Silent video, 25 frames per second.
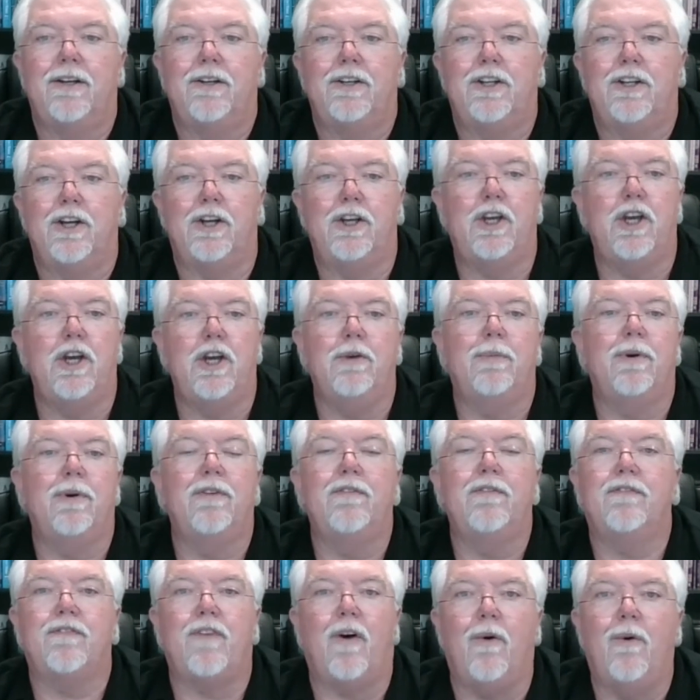to
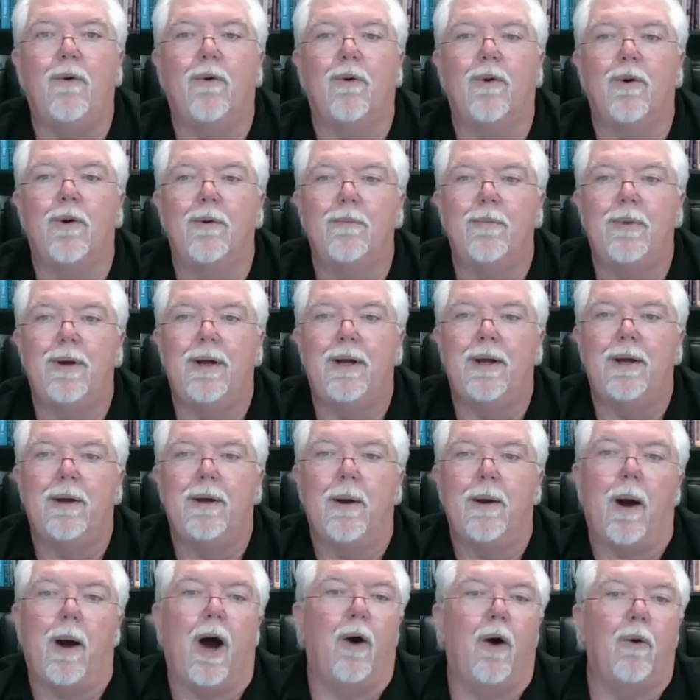human form
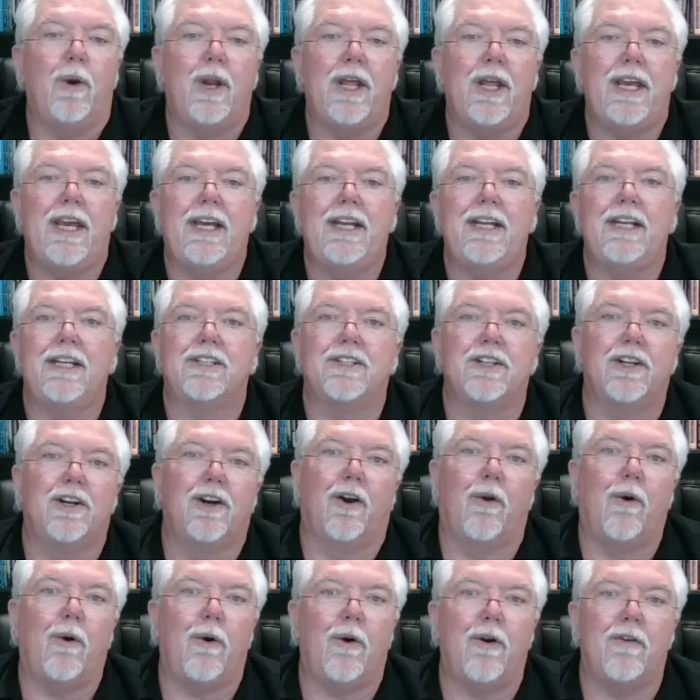only in its
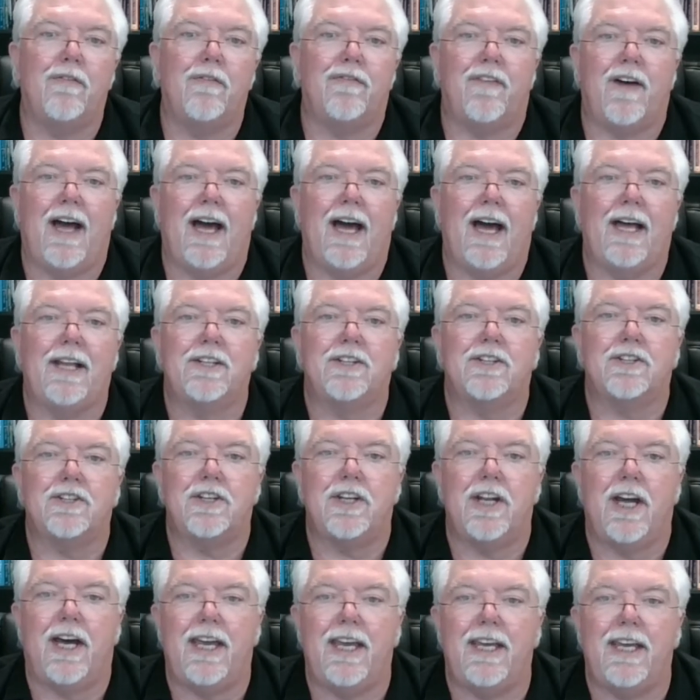glorified
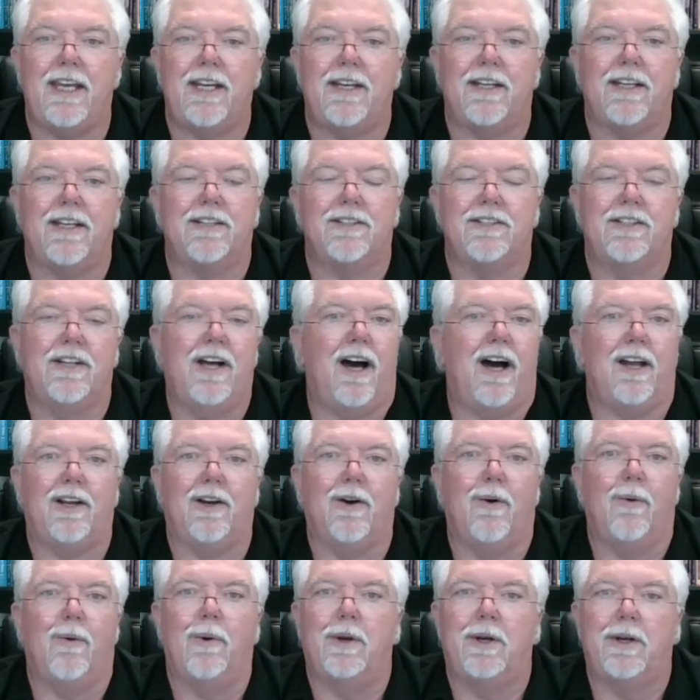state is not
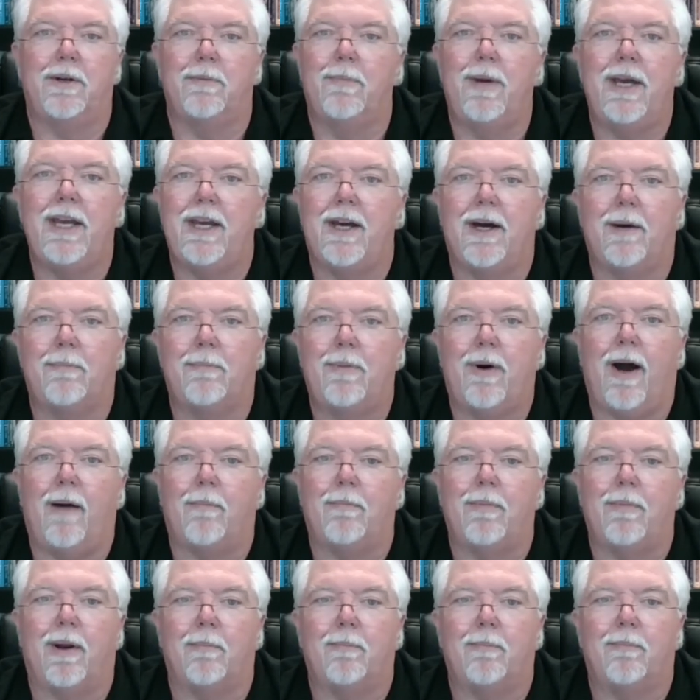going to be a
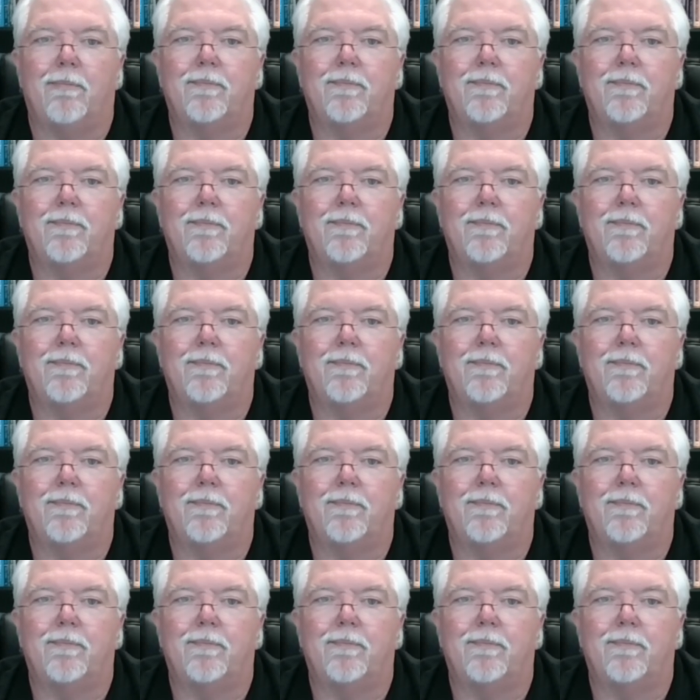problem.